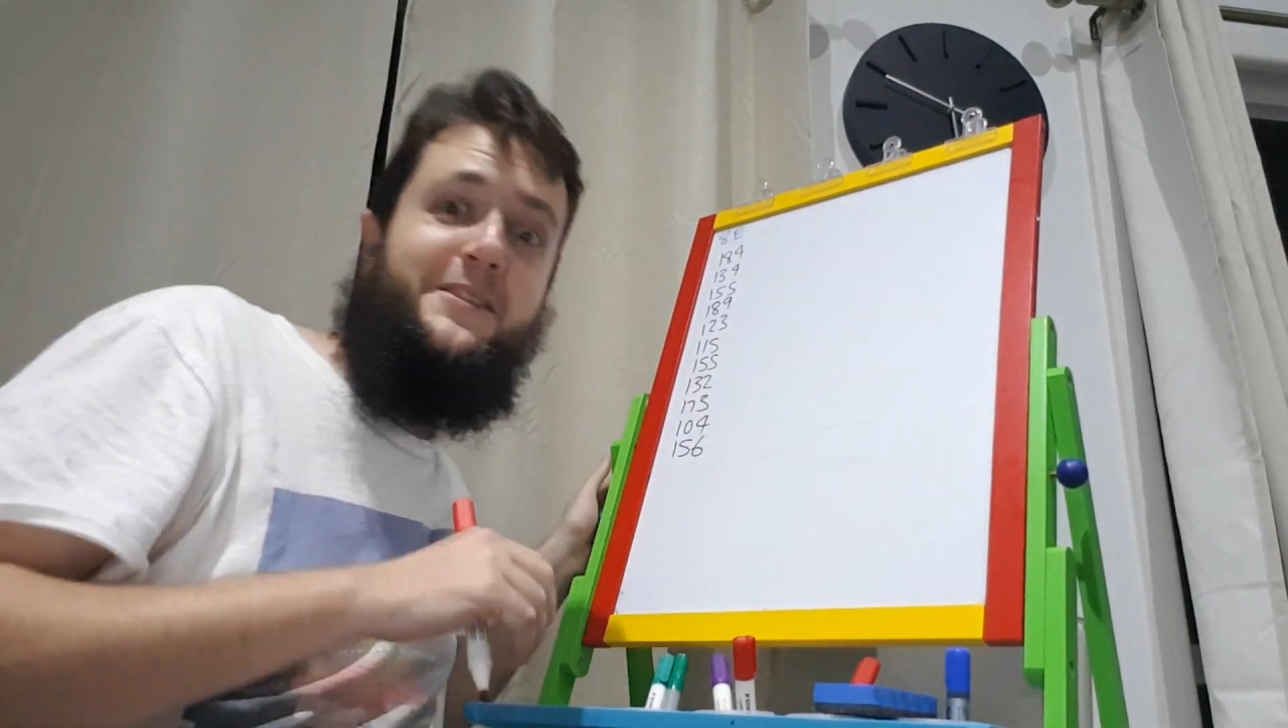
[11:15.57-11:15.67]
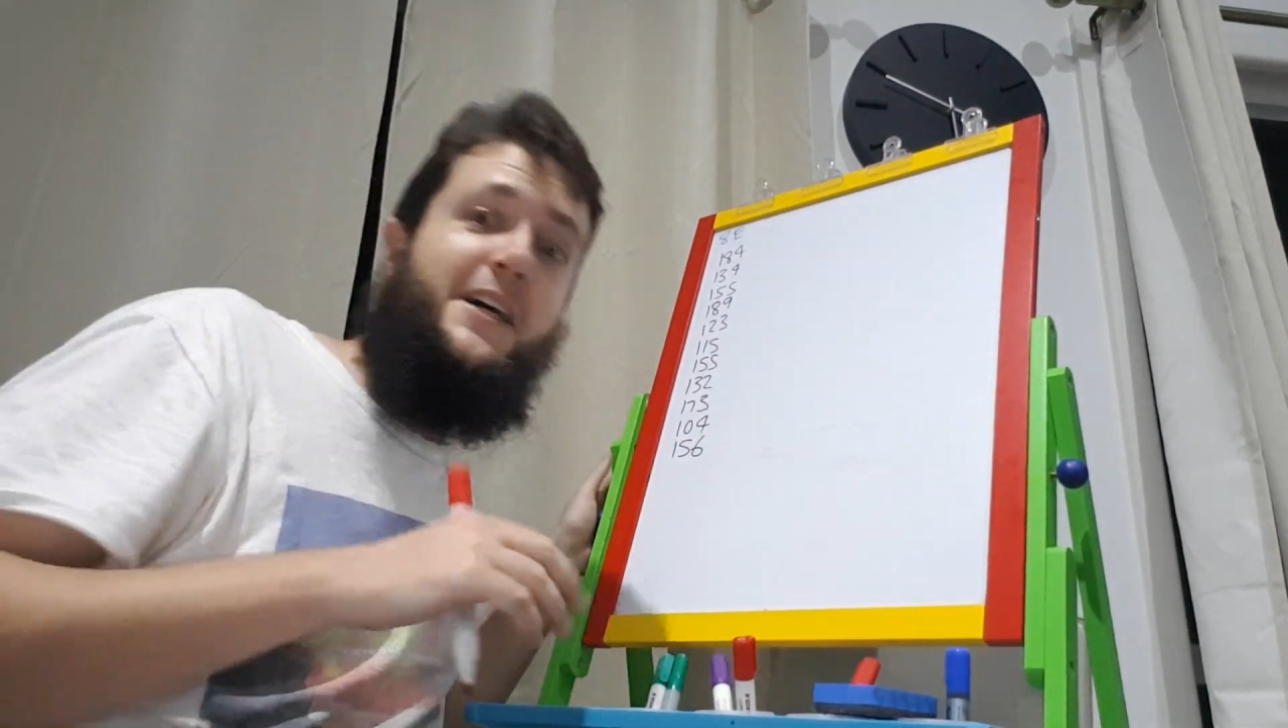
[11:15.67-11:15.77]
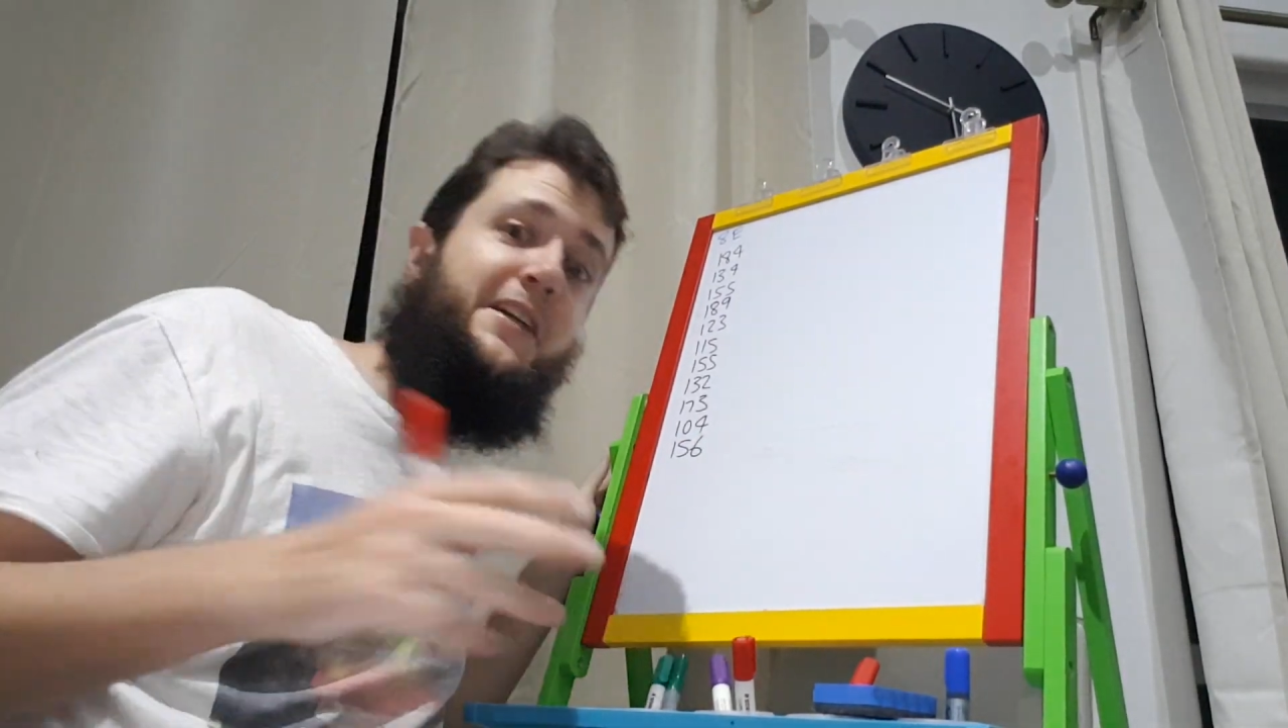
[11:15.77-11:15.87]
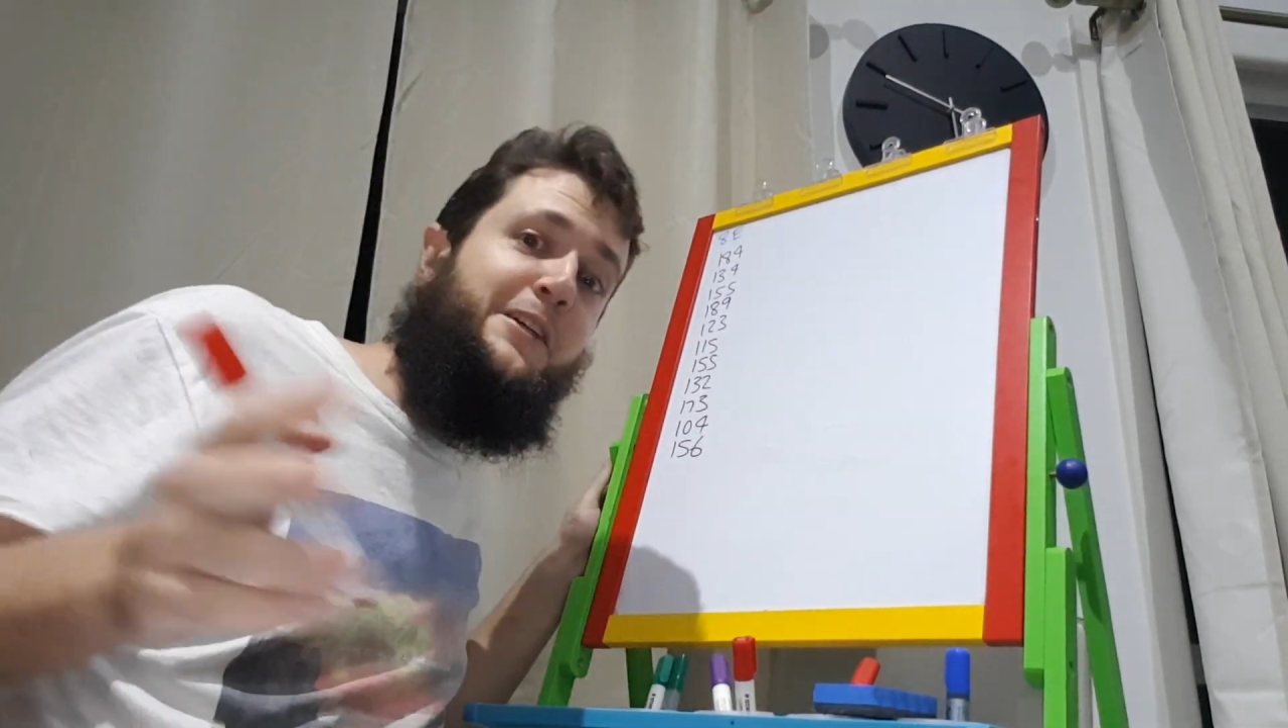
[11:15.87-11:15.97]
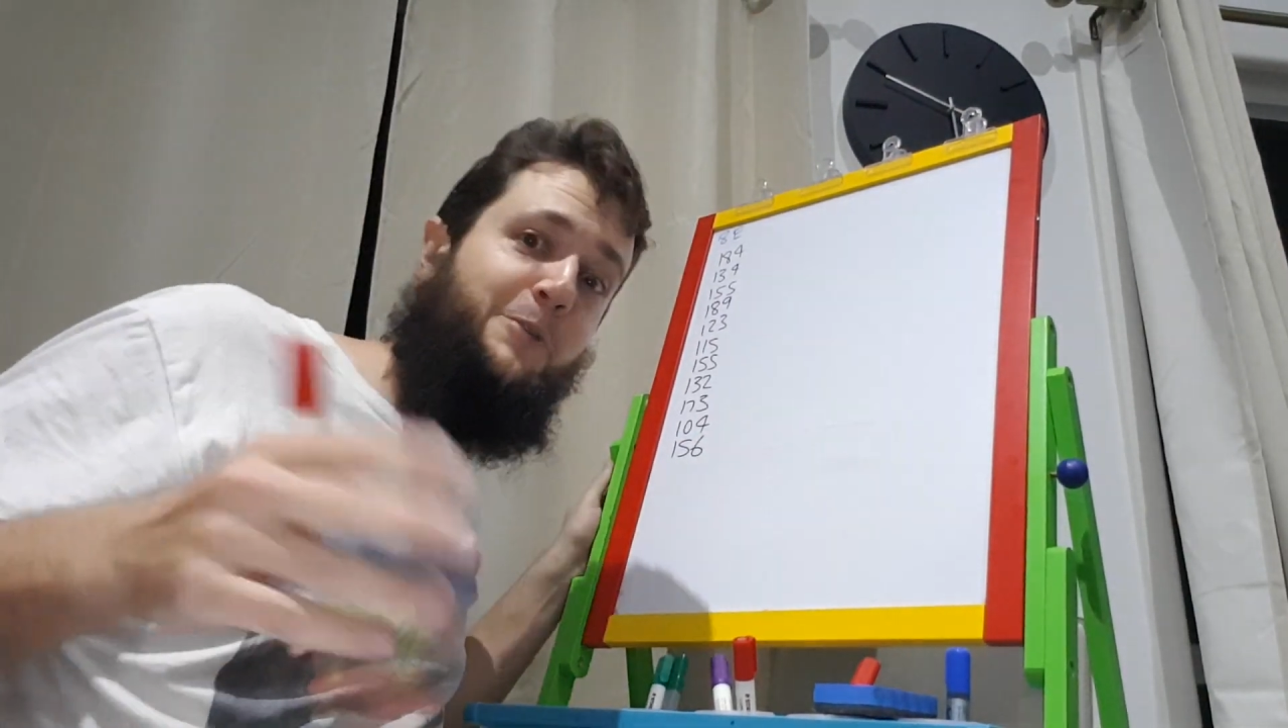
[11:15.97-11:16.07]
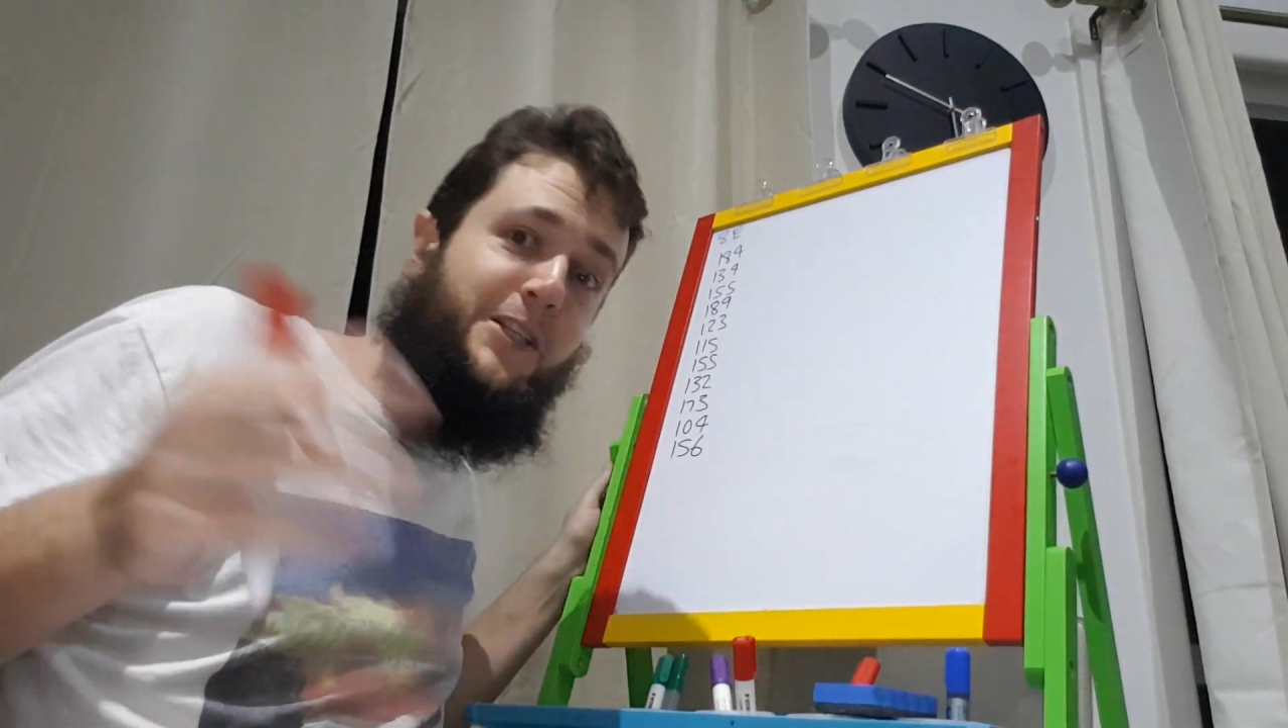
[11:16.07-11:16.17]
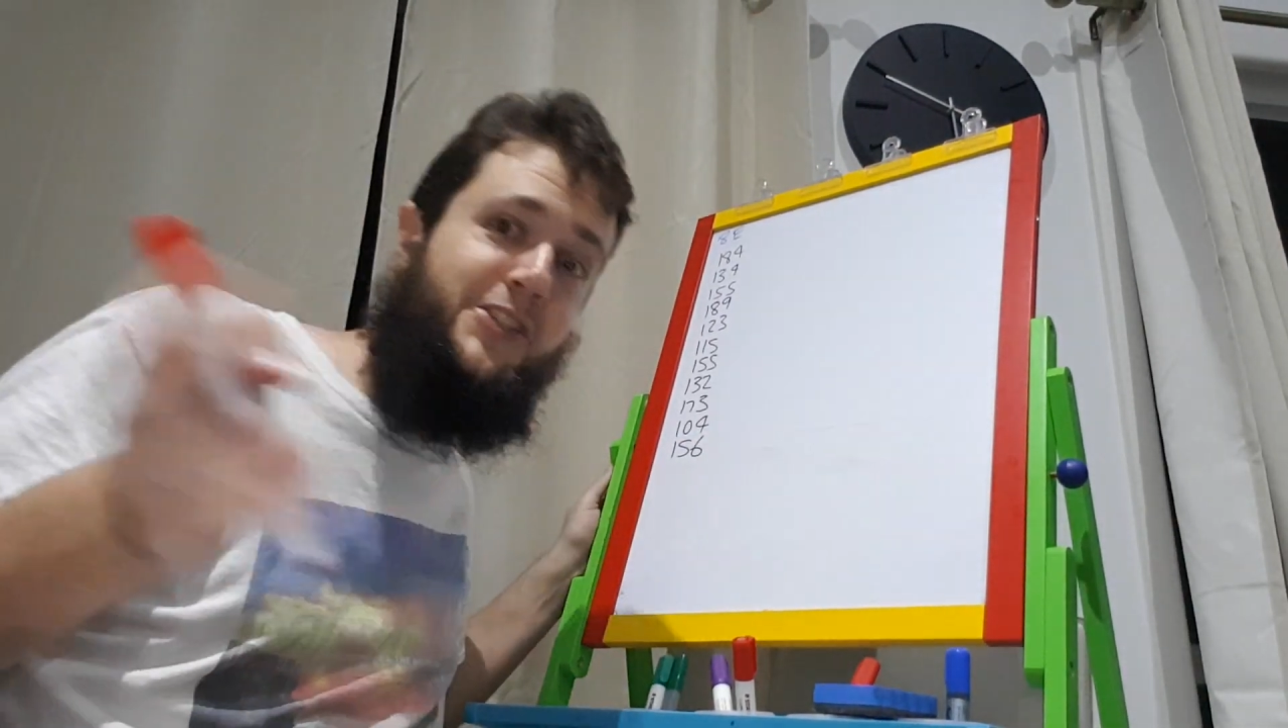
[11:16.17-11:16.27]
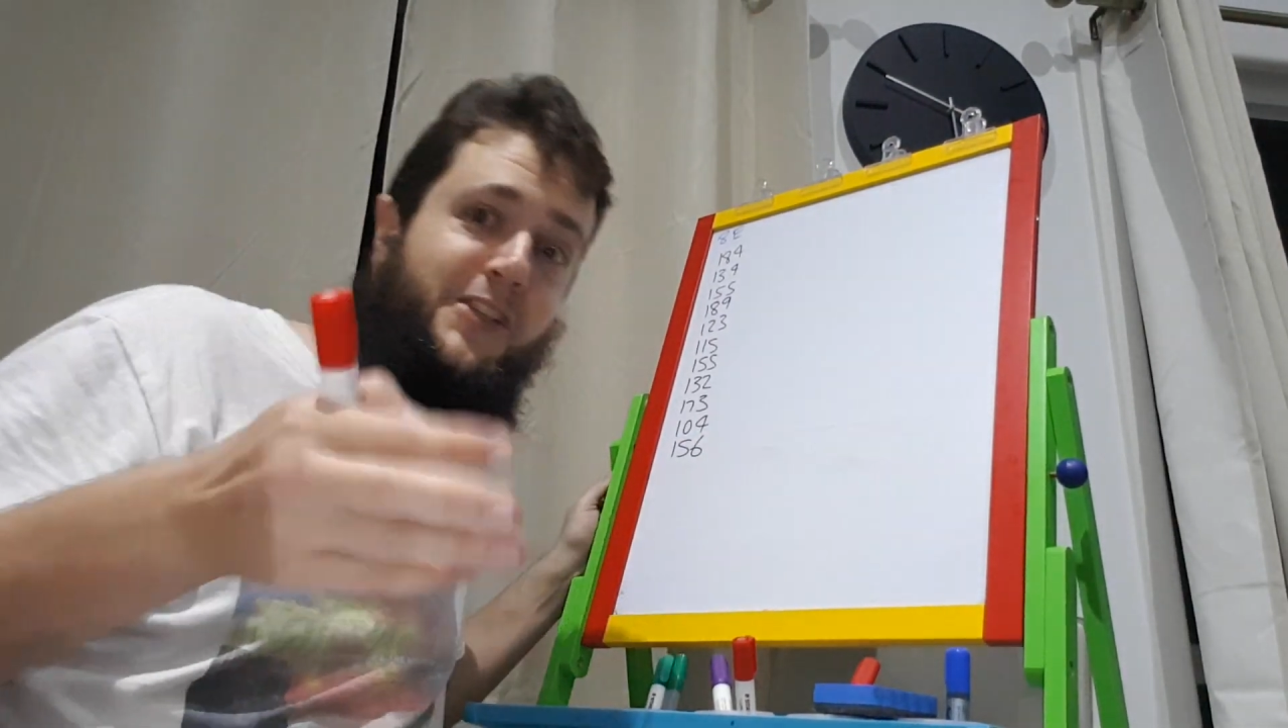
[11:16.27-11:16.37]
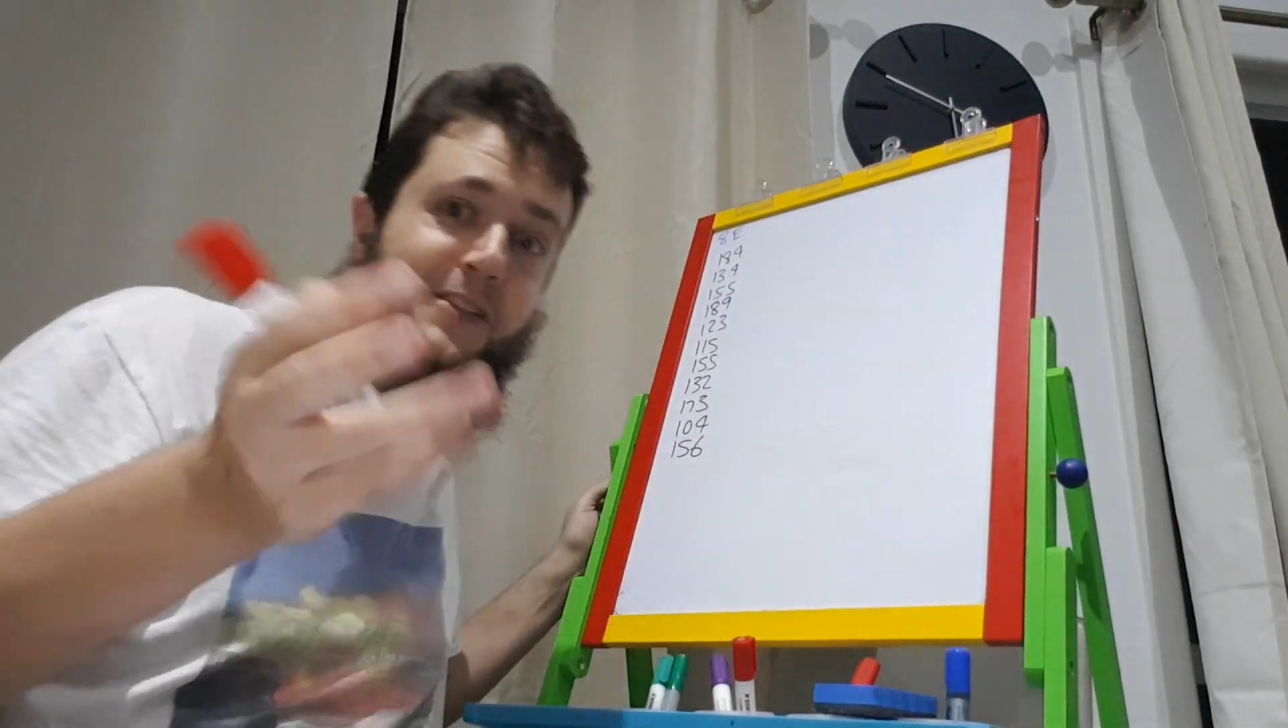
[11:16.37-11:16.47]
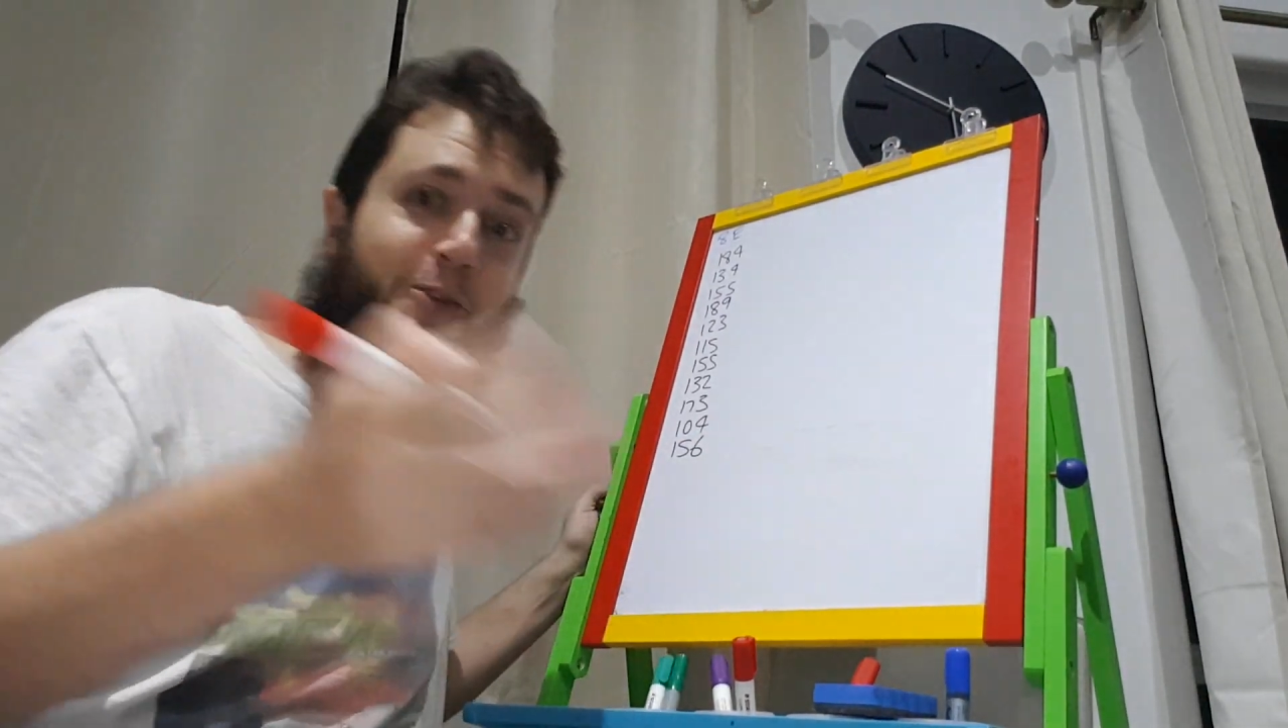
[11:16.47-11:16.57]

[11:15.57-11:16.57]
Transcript: data questions,